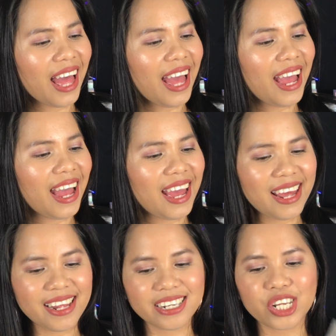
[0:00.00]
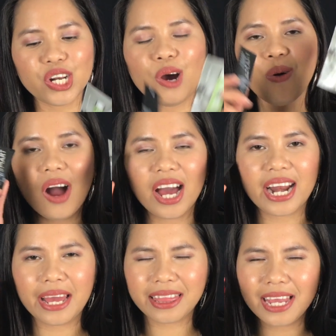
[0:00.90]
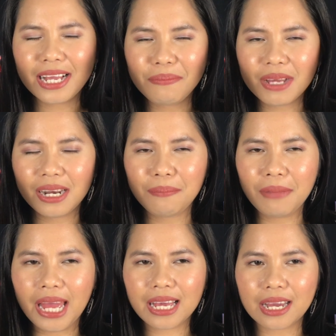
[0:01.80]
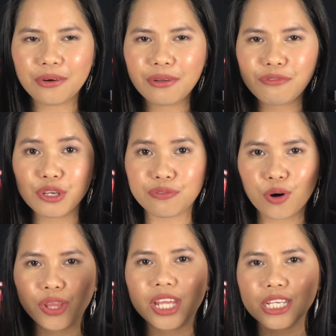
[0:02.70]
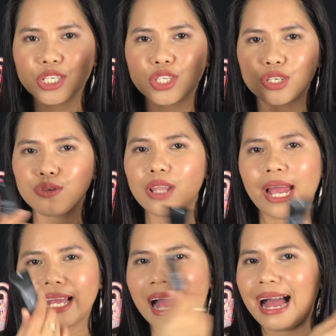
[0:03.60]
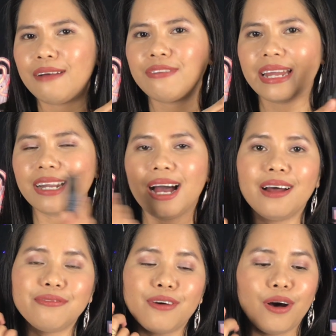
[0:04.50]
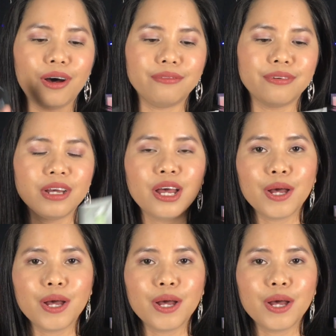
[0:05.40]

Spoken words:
And you know what? I think I'm gonna make a review for these two, like half and half of